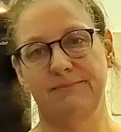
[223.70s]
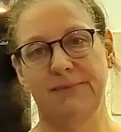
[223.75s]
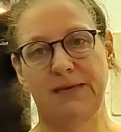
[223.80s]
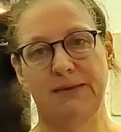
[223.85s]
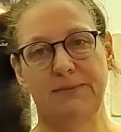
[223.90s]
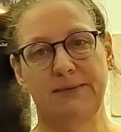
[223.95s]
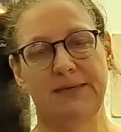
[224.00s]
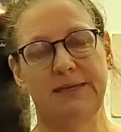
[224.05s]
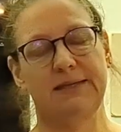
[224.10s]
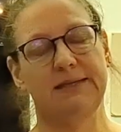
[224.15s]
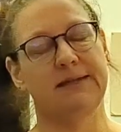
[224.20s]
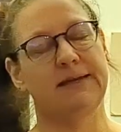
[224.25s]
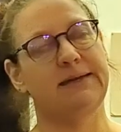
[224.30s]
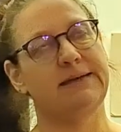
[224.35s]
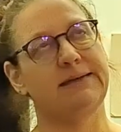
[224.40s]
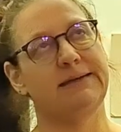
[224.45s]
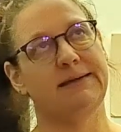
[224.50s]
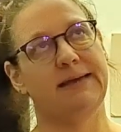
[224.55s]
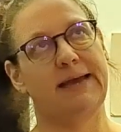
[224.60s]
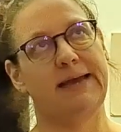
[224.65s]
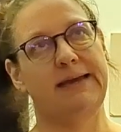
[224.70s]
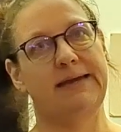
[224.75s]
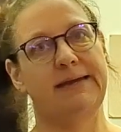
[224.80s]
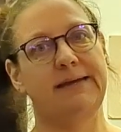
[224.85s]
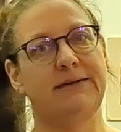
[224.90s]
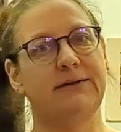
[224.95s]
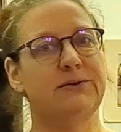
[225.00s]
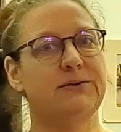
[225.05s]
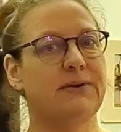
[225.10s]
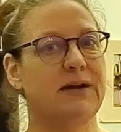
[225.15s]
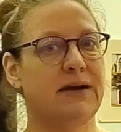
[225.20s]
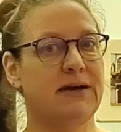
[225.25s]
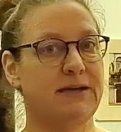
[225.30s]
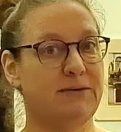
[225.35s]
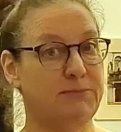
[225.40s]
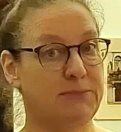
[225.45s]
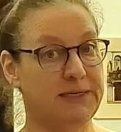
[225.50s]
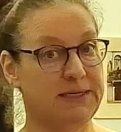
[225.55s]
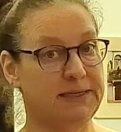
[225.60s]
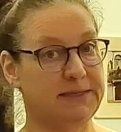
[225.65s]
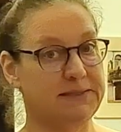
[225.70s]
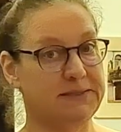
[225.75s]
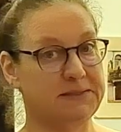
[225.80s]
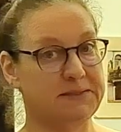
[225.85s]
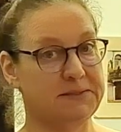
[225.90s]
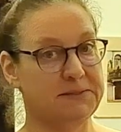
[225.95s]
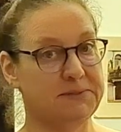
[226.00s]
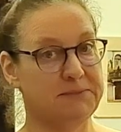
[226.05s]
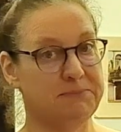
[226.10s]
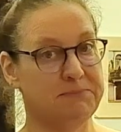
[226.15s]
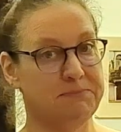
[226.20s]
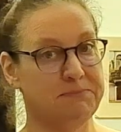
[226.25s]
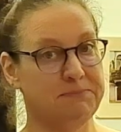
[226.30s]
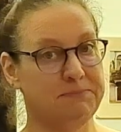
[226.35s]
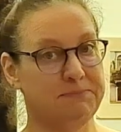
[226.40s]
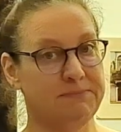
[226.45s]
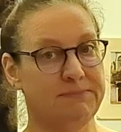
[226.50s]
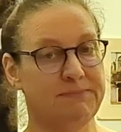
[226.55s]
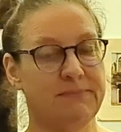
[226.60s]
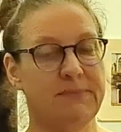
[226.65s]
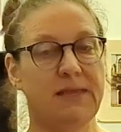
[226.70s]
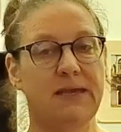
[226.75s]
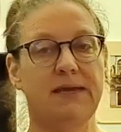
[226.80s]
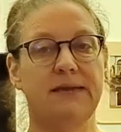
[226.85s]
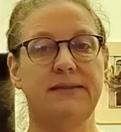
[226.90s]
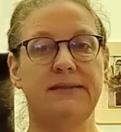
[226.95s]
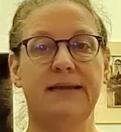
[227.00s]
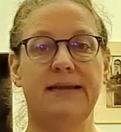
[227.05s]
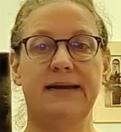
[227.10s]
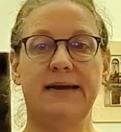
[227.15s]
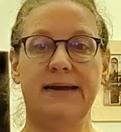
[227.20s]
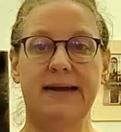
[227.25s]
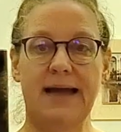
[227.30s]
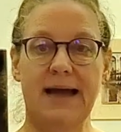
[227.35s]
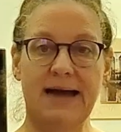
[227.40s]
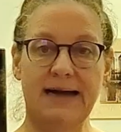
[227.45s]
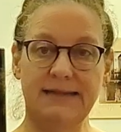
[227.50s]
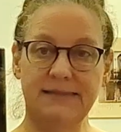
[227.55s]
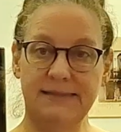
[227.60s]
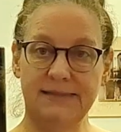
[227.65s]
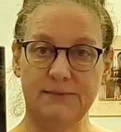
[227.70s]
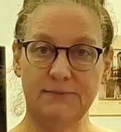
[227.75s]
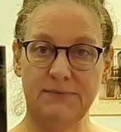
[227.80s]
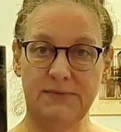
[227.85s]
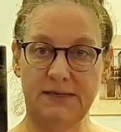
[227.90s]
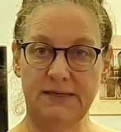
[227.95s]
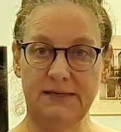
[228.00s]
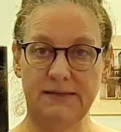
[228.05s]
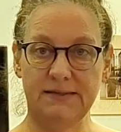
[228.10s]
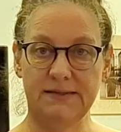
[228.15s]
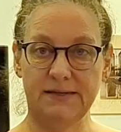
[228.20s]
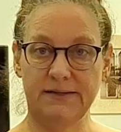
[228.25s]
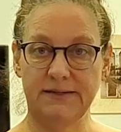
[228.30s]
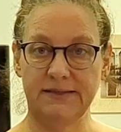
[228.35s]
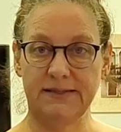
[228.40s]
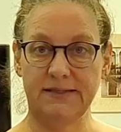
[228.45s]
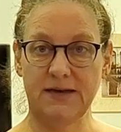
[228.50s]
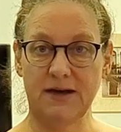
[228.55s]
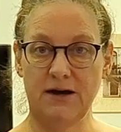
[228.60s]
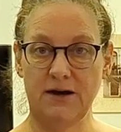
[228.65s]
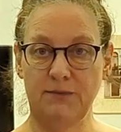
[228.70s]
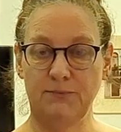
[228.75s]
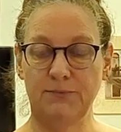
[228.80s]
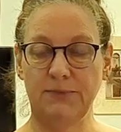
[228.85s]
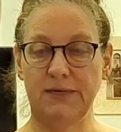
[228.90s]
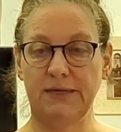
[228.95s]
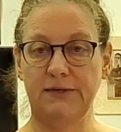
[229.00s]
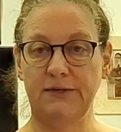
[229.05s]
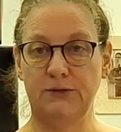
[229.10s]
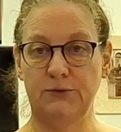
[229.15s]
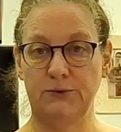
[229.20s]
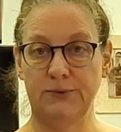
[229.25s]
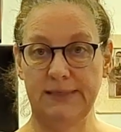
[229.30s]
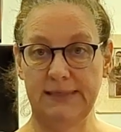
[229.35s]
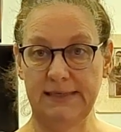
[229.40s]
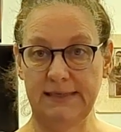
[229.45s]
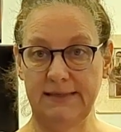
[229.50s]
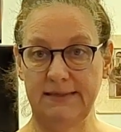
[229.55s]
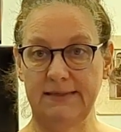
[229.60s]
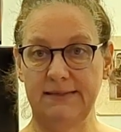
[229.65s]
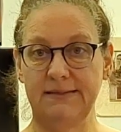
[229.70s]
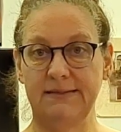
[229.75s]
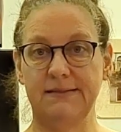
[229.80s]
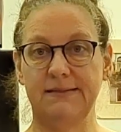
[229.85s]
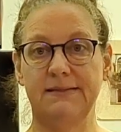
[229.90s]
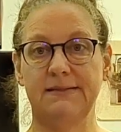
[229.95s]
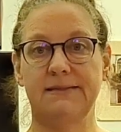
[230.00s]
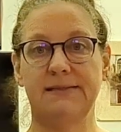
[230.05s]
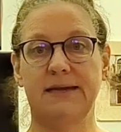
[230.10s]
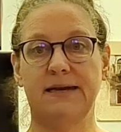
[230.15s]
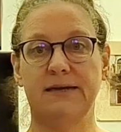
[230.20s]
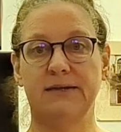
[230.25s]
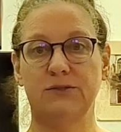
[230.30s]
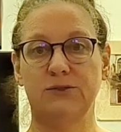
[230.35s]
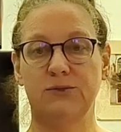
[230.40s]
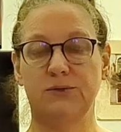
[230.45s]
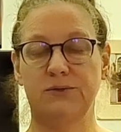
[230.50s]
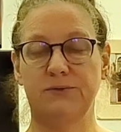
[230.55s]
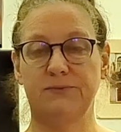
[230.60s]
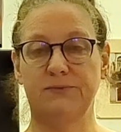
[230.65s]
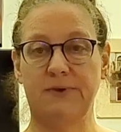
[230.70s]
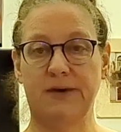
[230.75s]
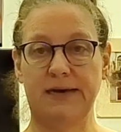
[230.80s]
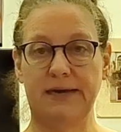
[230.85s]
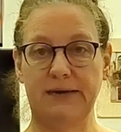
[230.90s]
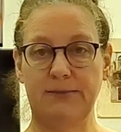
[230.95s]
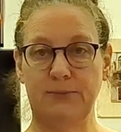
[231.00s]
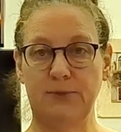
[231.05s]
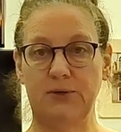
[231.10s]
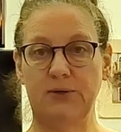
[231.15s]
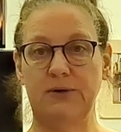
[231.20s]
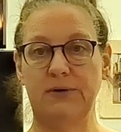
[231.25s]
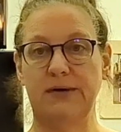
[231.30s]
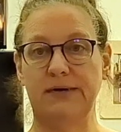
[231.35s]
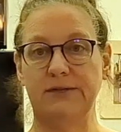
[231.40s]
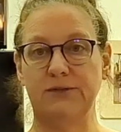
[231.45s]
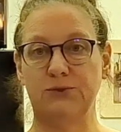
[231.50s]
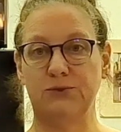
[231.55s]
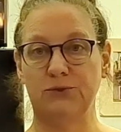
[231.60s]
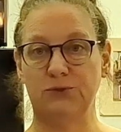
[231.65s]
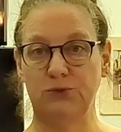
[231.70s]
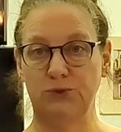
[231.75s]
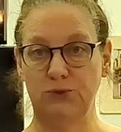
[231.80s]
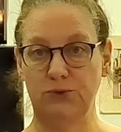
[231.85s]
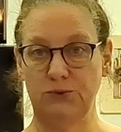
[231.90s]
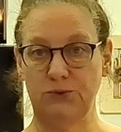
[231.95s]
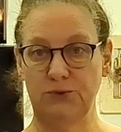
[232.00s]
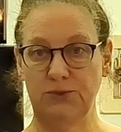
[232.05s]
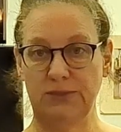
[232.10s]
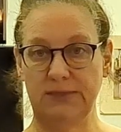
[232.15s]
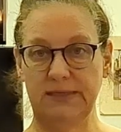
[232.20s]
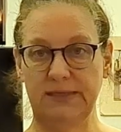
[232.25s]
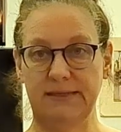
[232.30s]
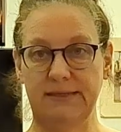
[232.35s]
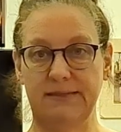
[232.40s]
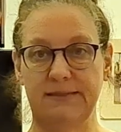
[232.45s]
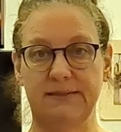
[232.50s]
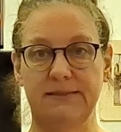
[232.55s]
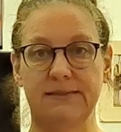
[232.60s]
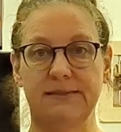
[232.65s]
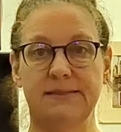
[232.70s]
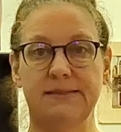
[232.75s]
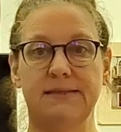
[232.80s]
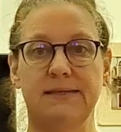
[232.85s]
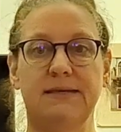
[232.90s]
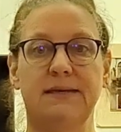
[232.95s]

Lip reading: maybe like 8 or 9 minutes. Then I add some things on the top like greens, extra fiber, extra nutrients,